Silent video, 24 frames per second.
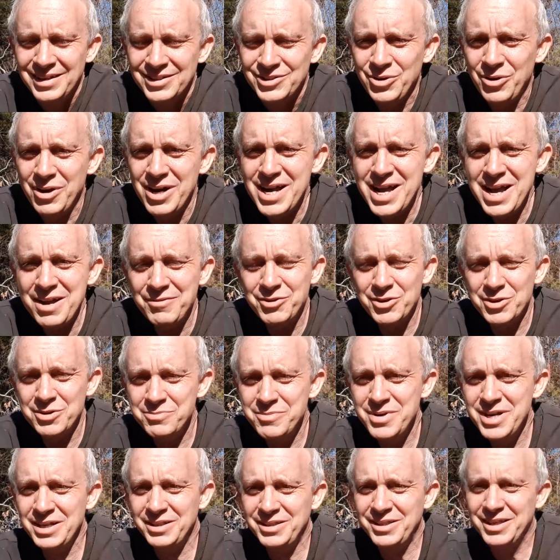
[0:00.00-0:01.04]
So I have to
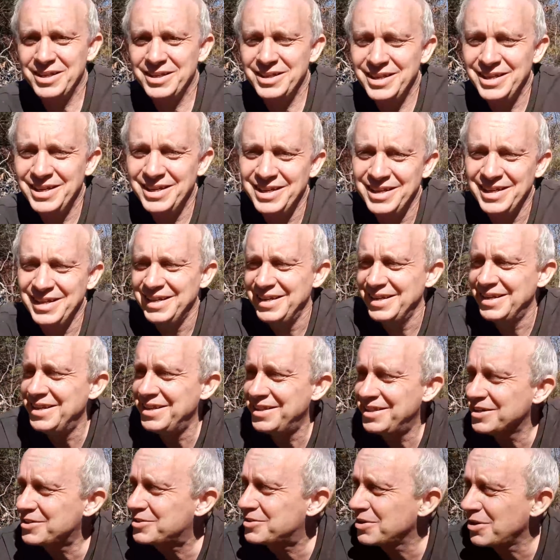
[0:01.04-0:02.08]
admit that
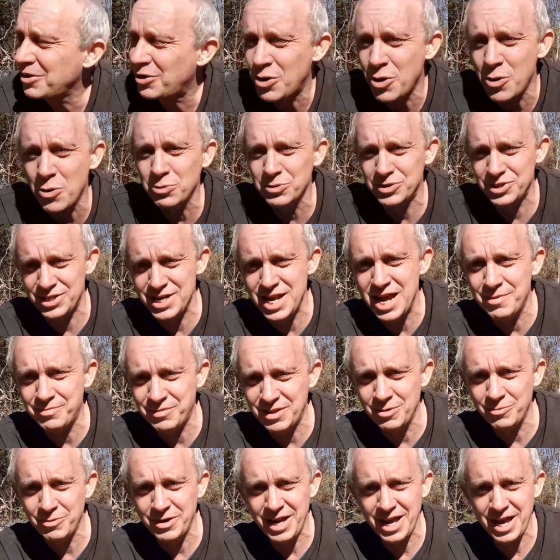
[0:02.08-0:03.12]
this cold snap
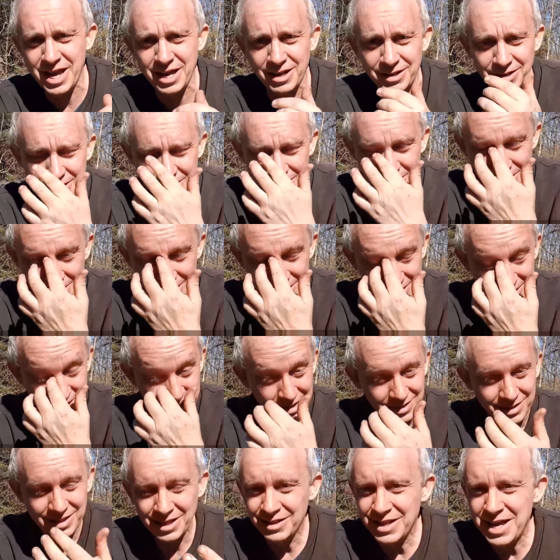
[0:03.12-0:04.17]
that we had
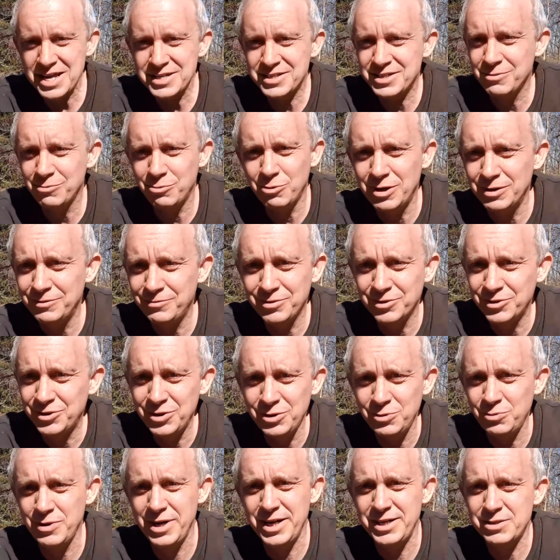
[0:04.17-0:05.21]
that lasted, what, for
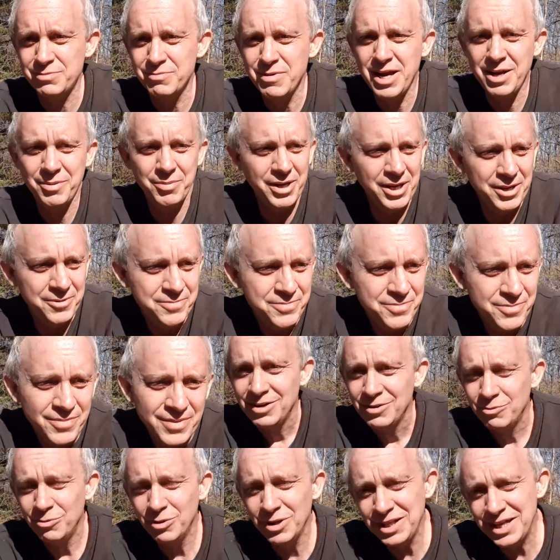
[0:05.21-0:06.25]
two weeks maybe,
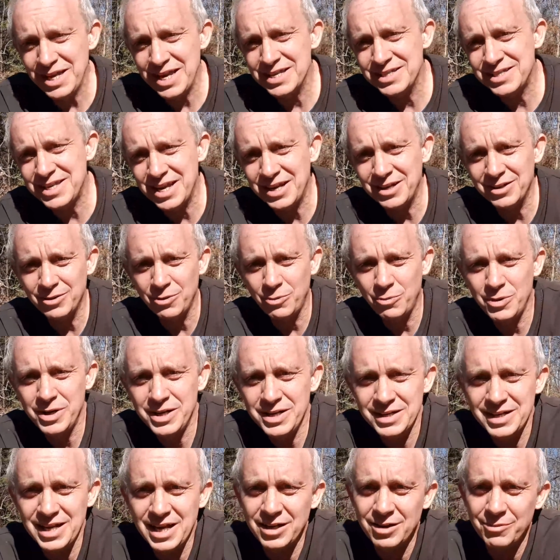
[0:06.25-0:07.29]
really has taken the
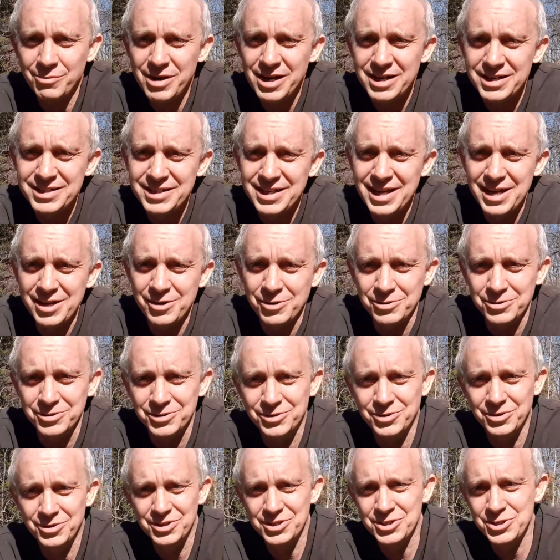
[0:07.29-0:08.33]
wind out of my
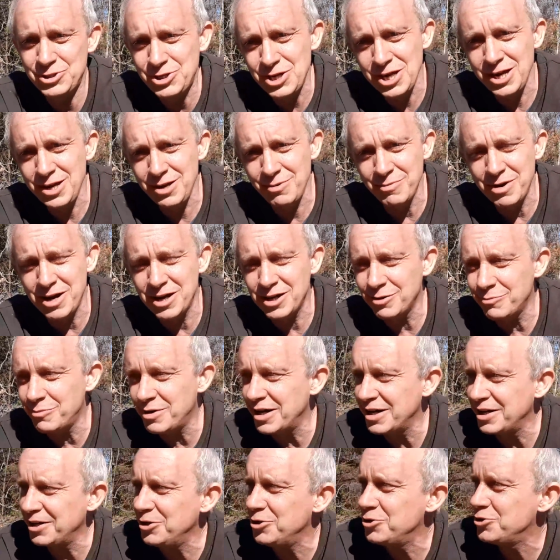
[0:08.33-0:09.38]
sails or the steam out of
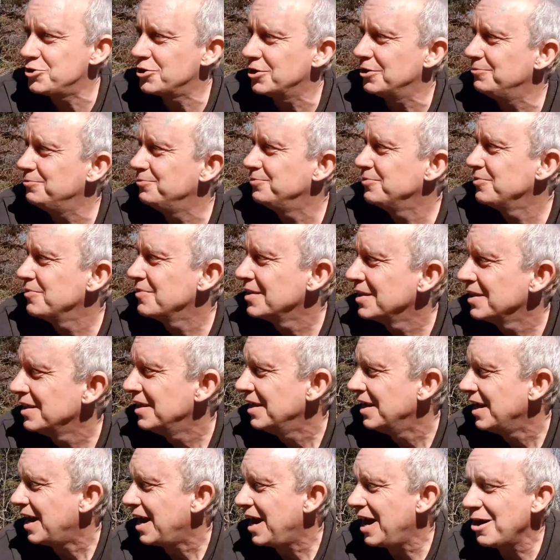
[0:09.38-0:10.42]
my engine.
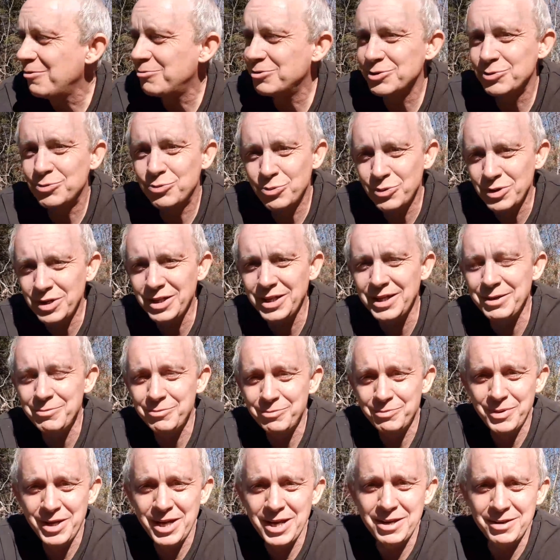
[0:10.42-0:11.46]
I was really
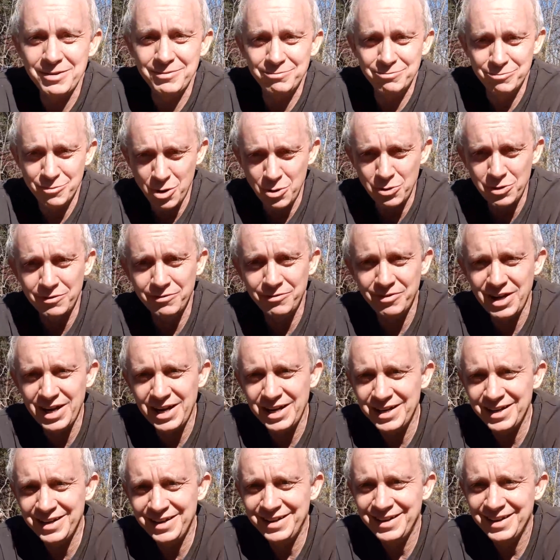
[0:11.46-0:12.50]
being
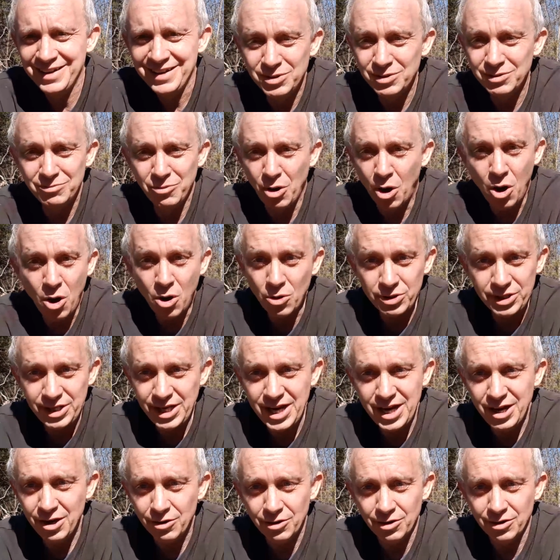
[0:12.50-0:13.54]
motivated all
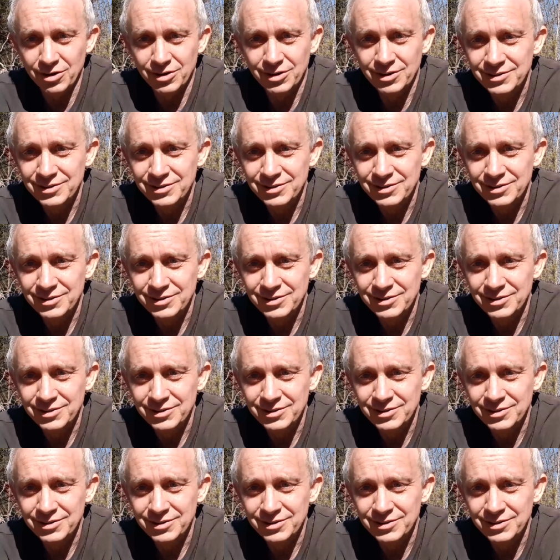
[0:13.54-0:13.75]
year.